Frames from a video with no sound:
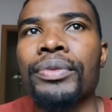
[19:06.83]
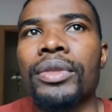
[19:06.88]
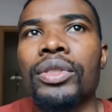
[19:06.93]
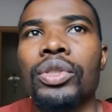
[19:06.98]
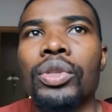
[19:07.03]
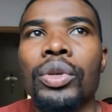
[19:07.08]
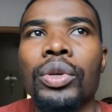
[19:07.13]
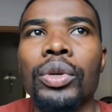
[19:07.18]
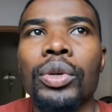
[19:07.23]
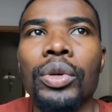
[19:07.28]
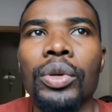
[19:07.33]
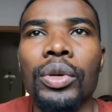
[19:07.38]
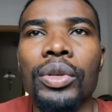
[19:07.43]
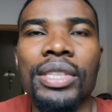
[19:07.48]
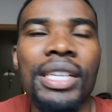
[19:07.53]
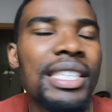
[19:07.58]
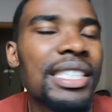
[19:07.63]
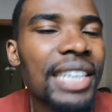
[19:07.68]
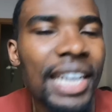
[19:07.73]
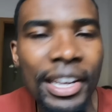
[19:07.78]
So
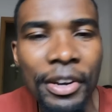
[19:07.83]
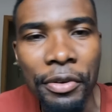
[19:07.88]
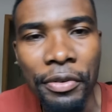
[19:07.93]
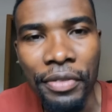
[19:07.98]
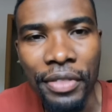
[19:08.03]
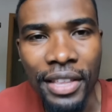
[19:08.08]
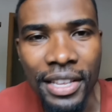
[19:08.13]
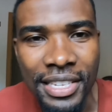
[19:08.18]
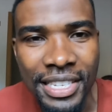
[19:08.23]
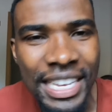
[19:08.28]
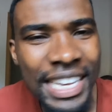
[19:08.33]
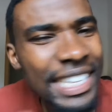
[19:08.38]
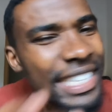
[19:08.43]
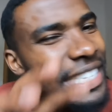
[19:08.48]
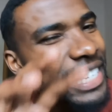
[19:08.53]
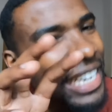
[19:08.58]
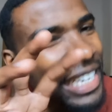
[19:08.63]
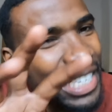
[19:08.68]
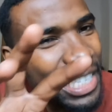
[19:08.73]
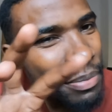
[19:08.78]
such kind of things,
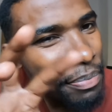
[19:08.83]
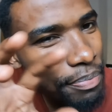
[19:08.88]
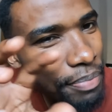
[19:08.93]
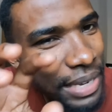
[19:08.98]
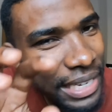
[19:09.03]
just